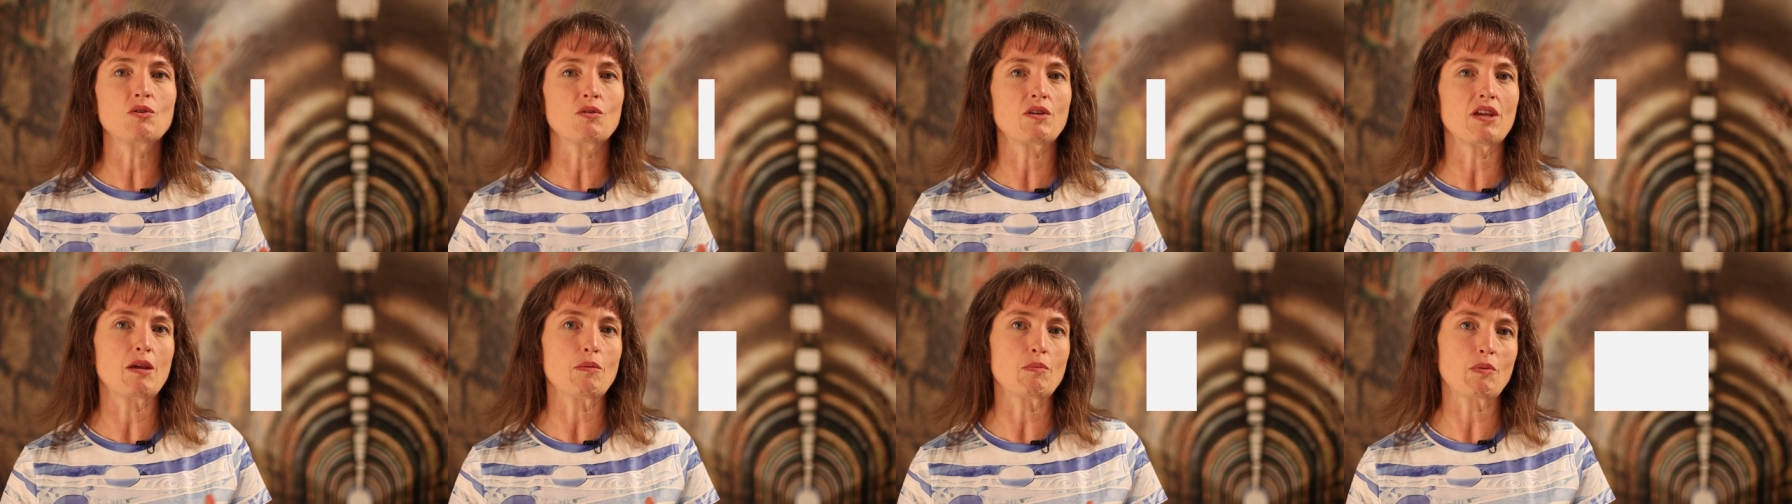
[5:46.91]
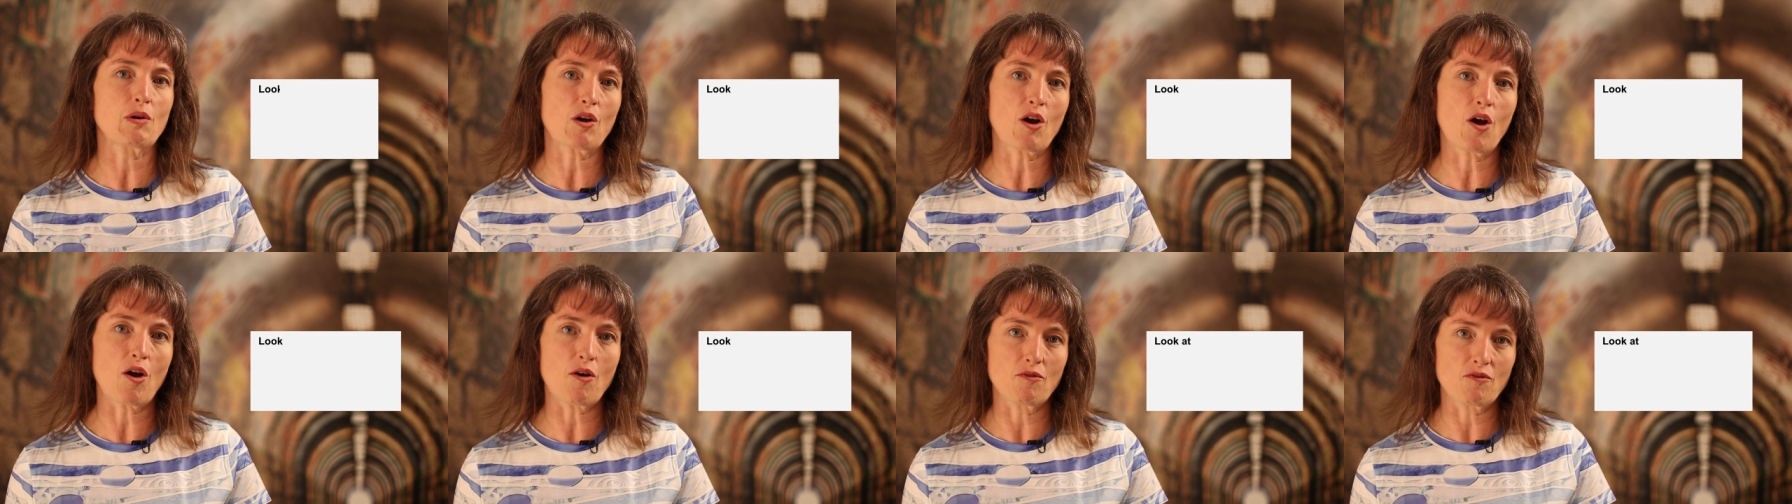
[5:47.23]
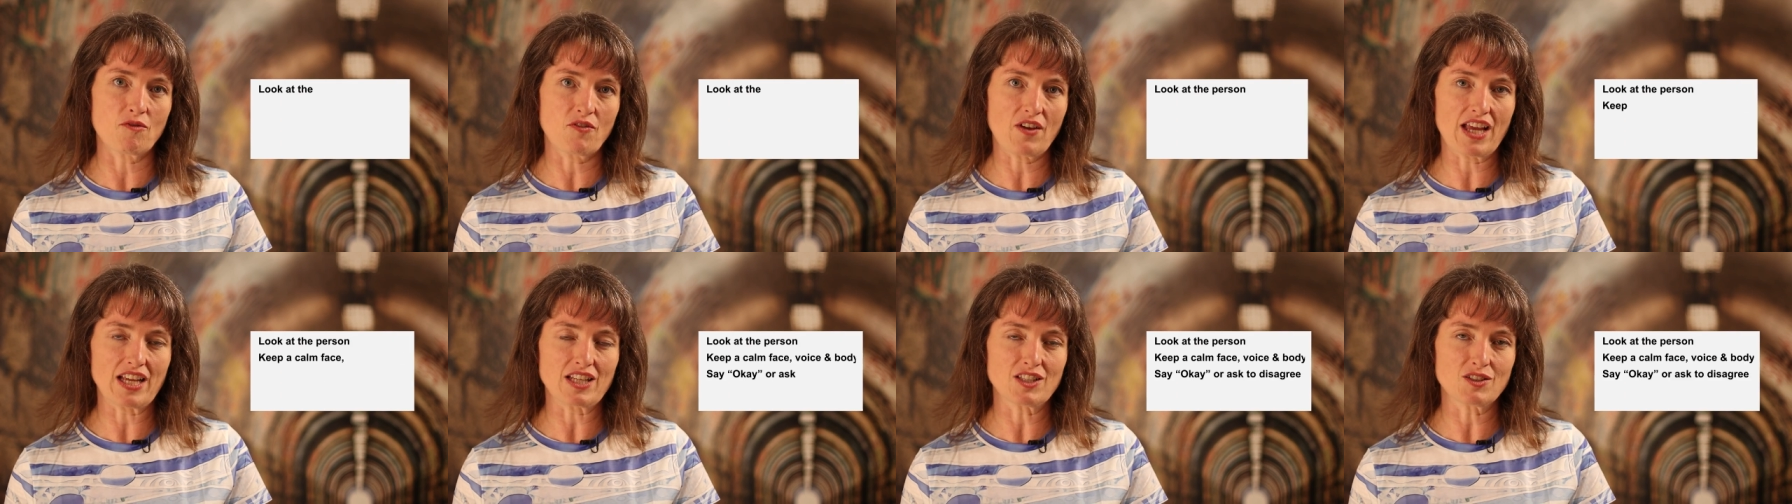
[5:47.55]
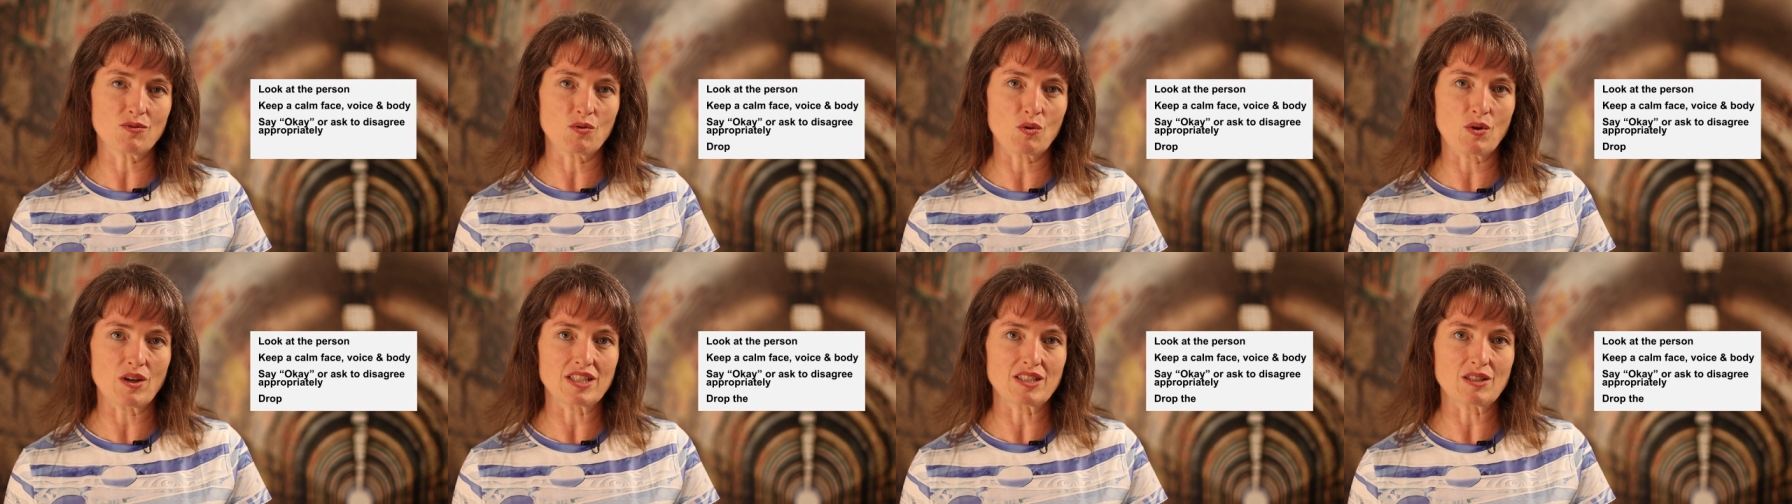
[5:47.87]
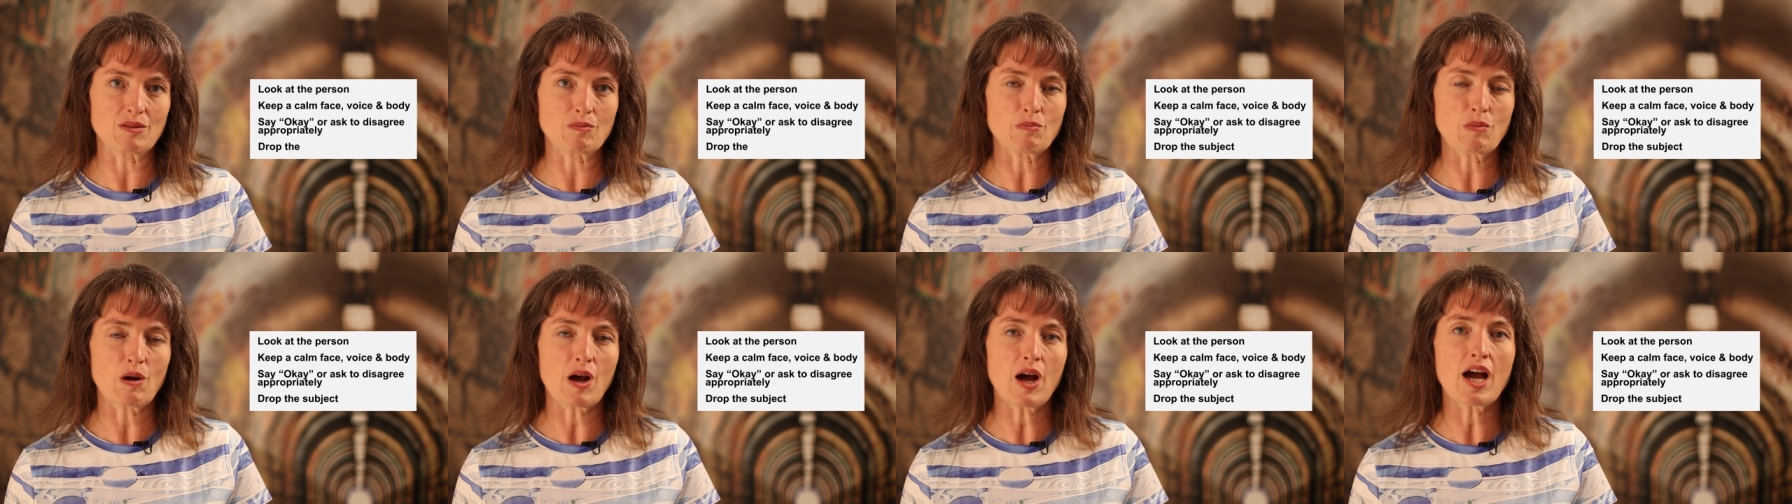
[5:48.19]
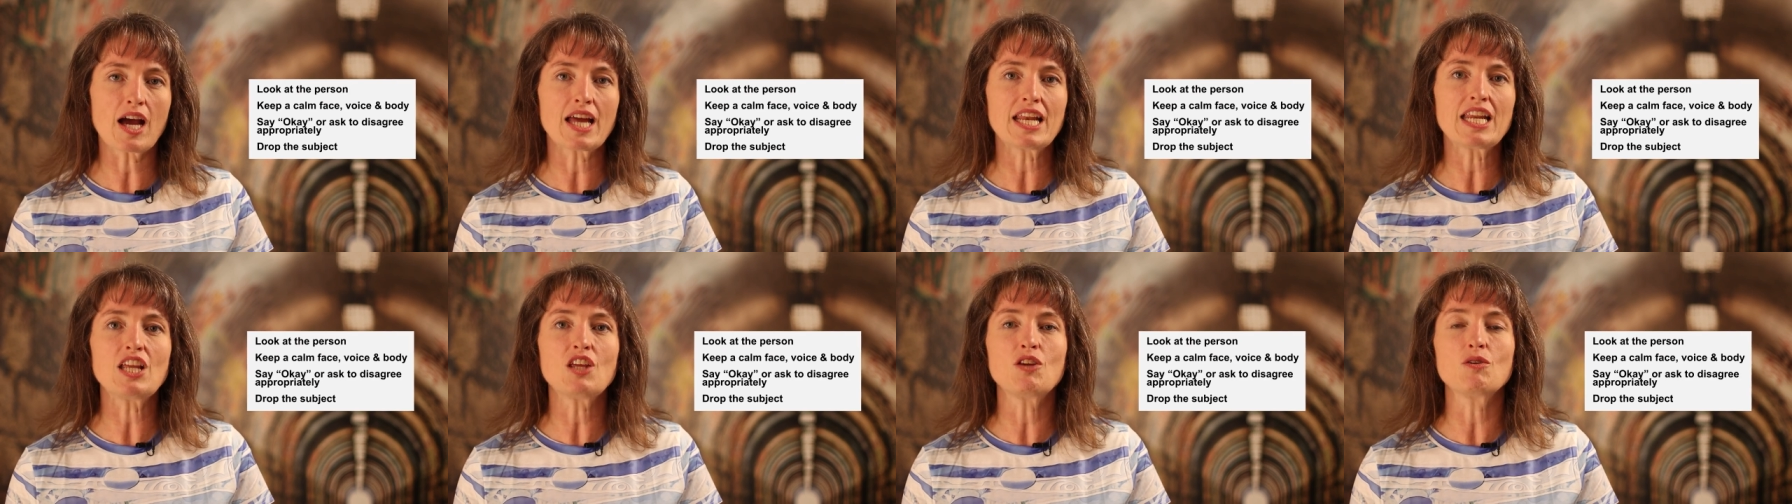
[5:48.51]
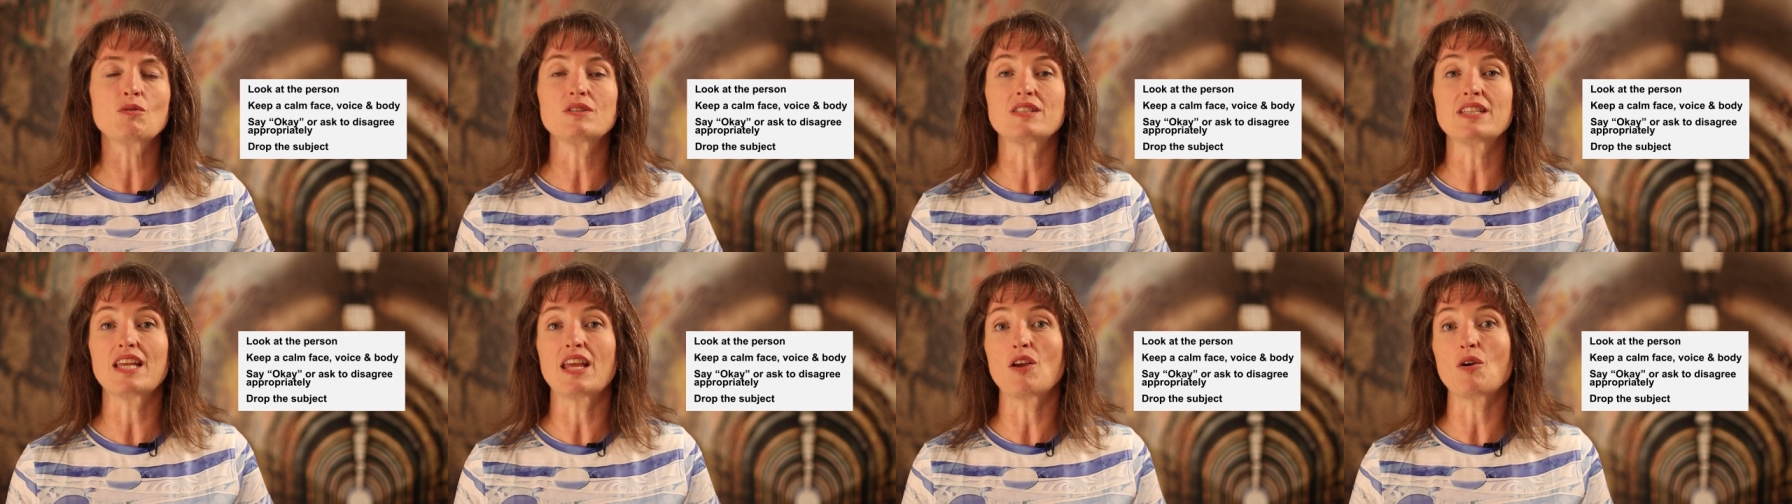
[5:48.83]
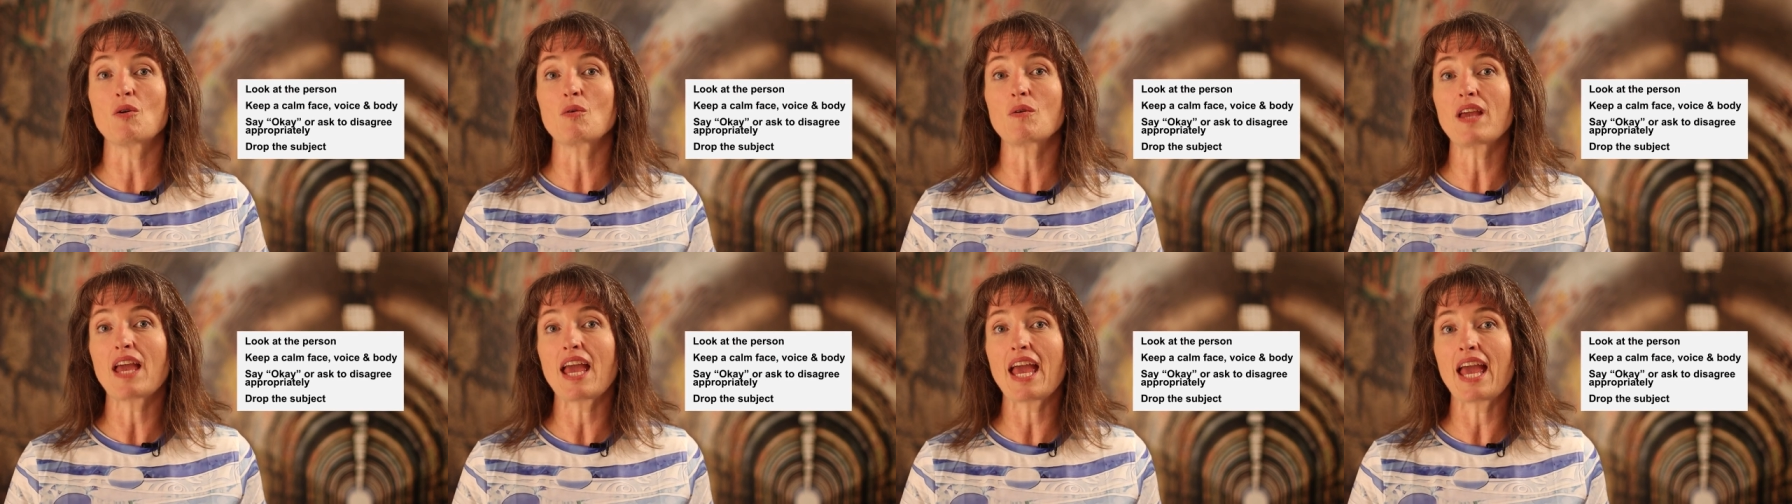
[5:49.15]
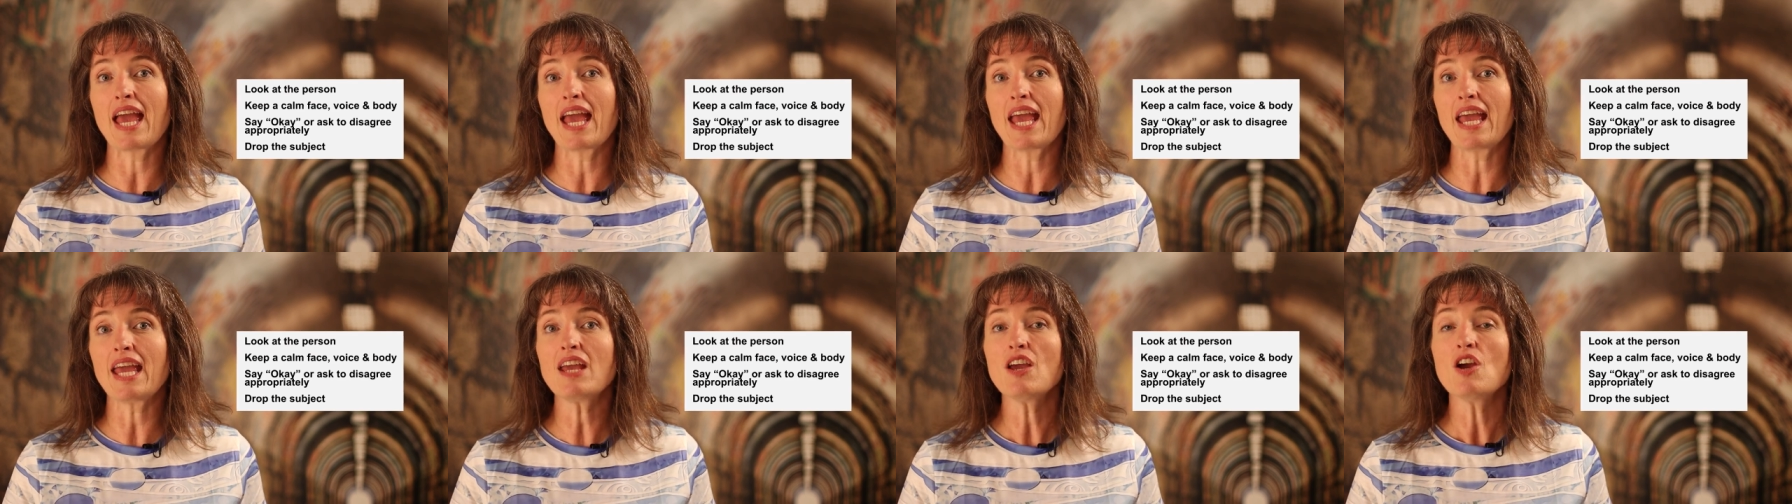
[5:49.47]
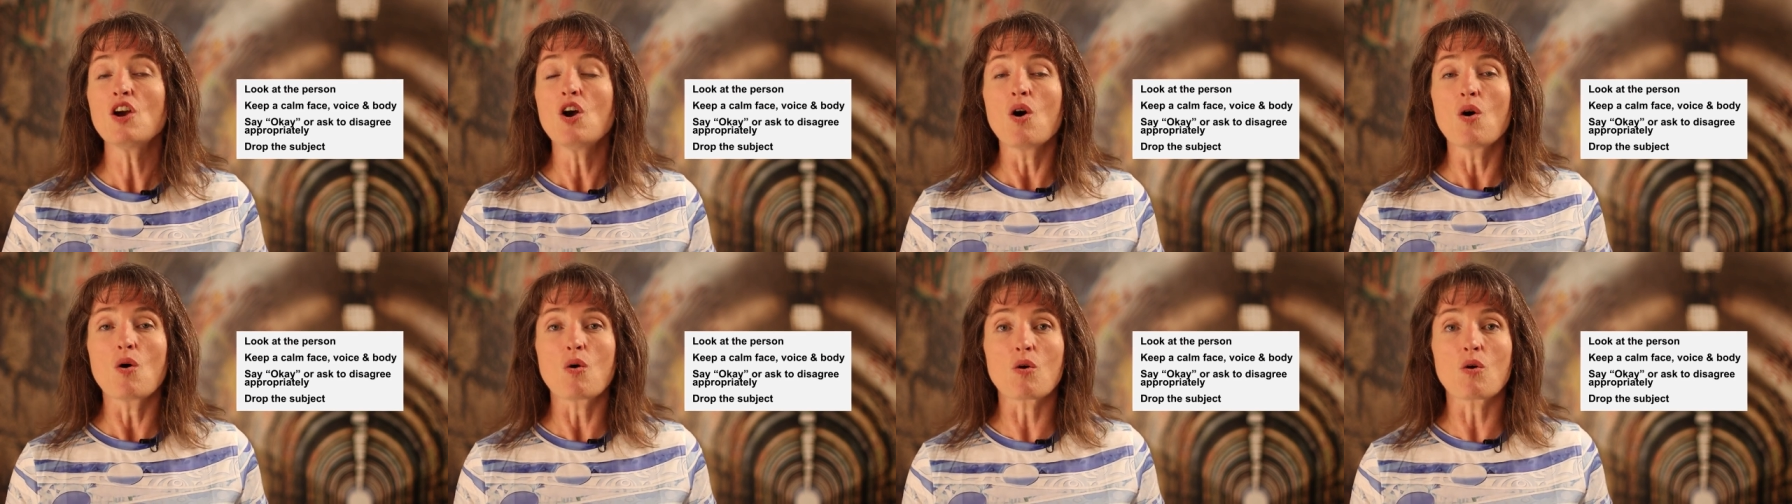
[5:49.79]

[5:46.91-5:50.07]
you keep a calm face, voice, and body, you say okay,